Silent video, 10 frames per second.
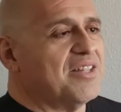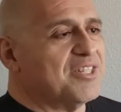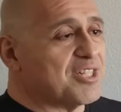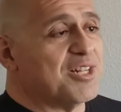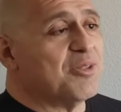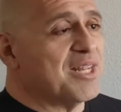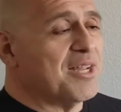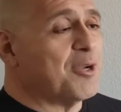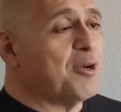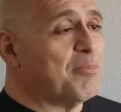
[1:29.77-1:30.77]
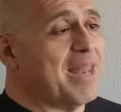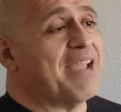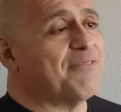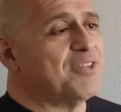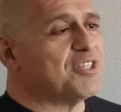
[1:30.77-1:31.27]
this clothing line called
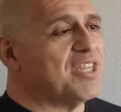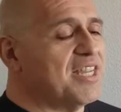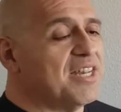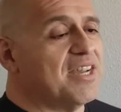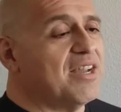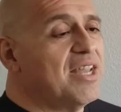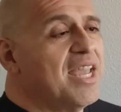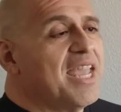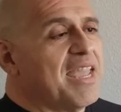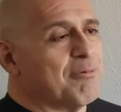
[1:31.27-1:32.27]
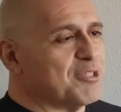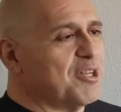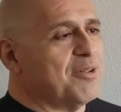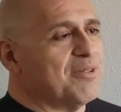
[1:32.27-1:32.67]
Blackfish, and it was